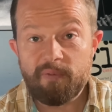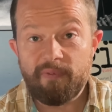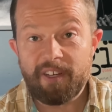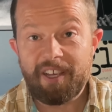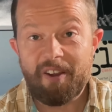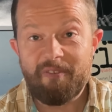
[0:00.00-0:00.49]

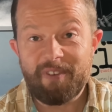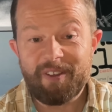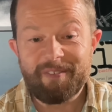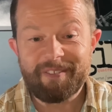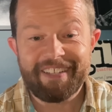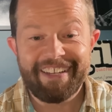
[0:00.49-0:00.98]
video
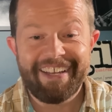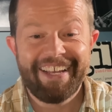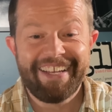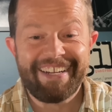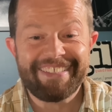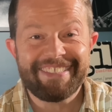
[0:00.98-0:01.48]
views
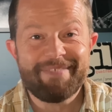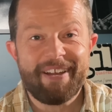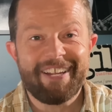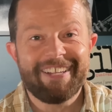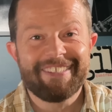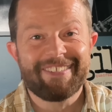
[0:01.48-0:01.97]
and I see
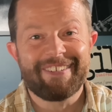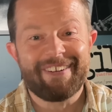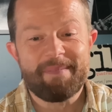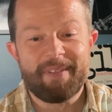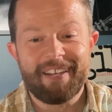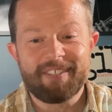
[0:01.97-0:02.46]
my
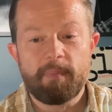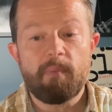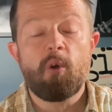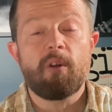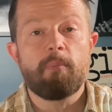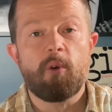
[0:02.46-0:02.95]
Instagram likes, but
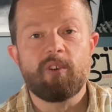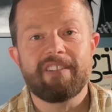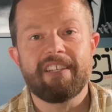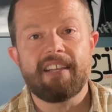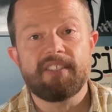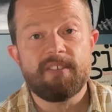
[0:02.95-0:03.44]
more
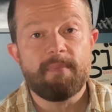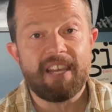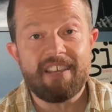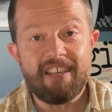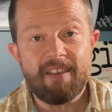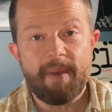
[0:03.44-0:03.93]
importantly, I see my
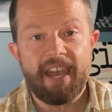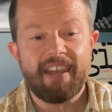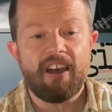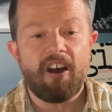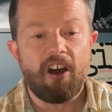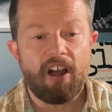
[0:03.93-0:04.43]

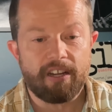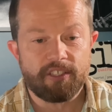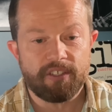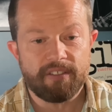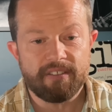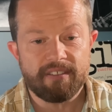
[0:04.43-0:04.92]
eBay
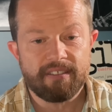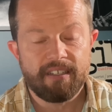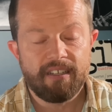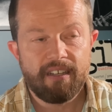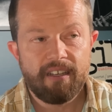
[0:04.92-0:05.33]
auctions.